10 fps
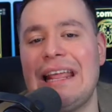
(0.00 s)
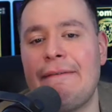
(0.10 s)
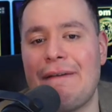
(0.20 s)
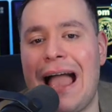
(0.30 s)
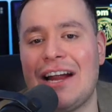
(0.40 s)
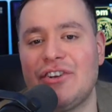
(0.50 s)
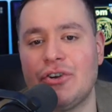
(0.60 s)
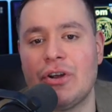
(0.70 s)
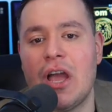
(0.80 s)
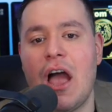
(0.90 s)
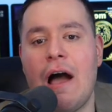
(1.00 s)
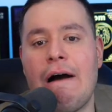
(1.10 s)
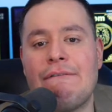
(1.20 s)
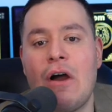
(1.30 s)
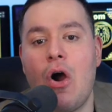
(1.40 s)
factor of
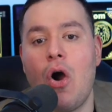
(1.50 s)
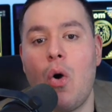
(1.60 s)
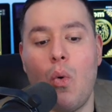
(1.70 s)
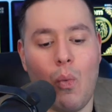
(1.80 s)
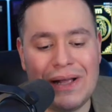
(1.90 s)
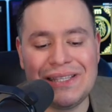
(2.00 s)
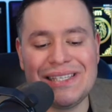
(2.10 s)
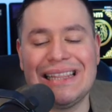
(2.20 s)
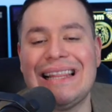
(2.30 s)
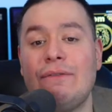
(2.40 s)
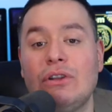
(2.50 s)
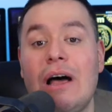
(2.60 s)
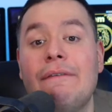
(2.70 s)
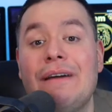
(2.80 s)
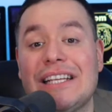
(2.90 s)
one's level
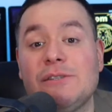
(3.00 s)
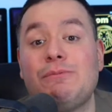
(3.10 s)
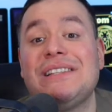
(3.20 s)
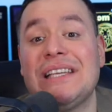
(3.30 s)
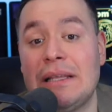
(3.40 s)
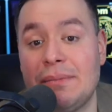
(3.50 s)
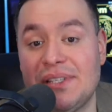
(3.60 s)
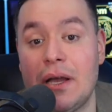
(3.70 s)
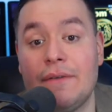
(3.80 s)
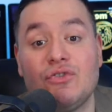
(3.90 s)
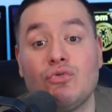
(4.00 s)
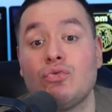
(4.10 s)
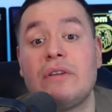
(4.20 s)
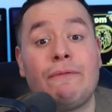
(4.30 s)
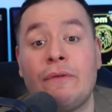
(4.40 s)
of expressing themselves through
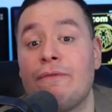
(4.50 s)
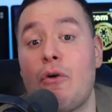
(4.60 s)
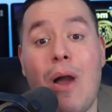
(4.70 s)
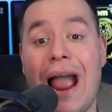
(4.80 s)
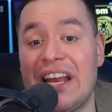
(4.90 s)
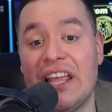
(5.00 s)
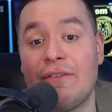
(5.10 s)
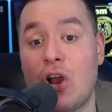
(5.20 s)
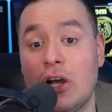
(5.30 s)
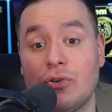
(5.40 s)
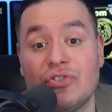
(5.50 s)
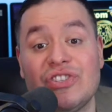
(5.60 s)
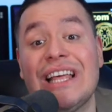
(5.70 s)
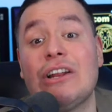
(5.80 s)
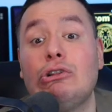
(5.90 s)
different variety of colors,
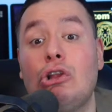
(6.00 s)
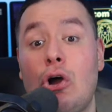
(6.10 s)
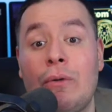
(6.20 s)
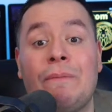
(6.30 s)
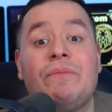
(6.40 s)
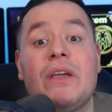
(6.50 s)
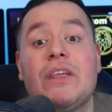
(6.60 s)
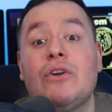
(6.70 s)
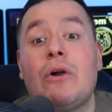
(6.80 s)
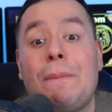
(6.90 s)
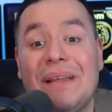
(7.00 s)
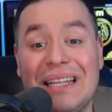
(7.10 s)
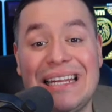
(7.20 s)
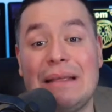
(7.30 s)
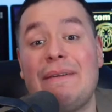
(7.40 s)
let alone their
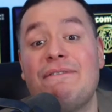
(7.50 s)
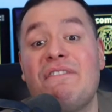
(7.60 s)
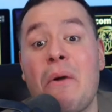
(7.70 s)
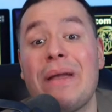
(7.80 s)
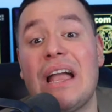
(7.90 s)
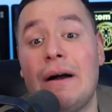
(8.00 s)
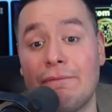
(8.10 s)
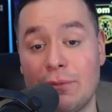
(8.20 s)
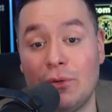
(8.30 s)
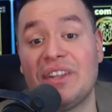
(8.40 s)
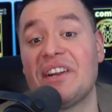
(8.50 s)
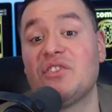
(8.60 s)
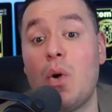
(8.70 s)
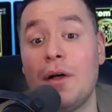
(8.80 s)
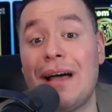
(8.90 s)
ability to be very comfortable in a
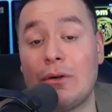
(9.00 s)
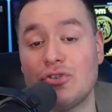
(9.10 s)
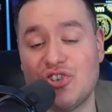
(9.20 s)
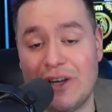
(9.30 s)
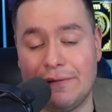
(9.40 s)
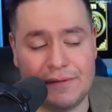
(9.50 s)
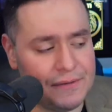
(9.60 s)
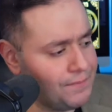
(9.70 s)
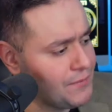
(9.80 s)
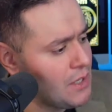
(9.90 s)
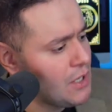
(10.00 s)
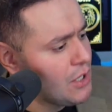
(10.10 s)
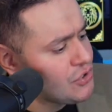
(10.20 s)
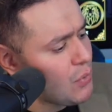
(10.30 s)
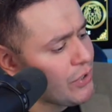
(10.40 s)
twelve hour shift.
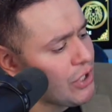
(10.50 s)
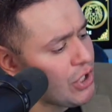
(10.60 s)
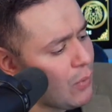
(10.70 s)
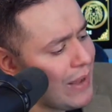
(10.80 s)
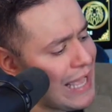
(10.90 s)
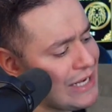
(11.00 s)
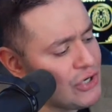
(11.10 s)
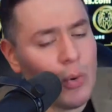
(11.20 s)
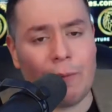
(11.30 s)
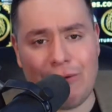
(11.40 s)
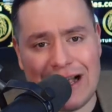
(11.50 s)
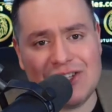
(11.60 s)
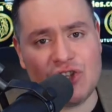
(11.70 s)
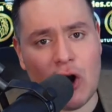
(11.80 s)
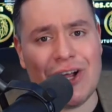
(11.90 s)
So we're going to go ahead and do a price
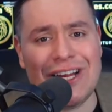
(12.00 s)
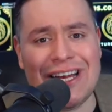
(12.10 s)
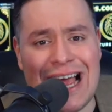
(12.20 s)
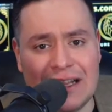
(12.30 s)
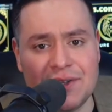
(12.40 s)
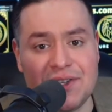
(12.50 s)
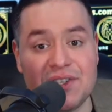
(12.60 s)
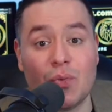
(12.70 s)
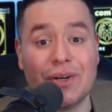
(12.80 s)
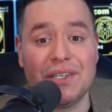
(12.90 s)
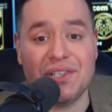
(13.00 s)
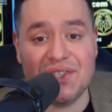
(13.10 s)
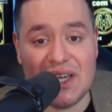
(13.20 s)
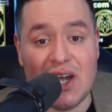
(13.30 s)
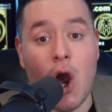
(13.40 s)
target analysis, and we're going to
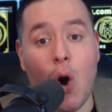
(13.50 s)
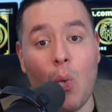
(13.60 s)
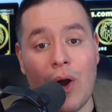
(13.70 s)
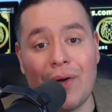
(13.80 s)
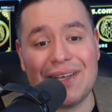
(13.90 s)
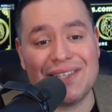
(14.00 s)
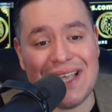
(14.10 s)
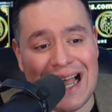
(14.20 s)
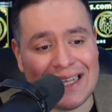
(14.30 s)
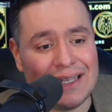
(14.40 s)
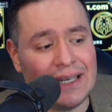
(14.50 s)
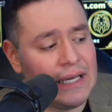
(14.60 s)
see where exactly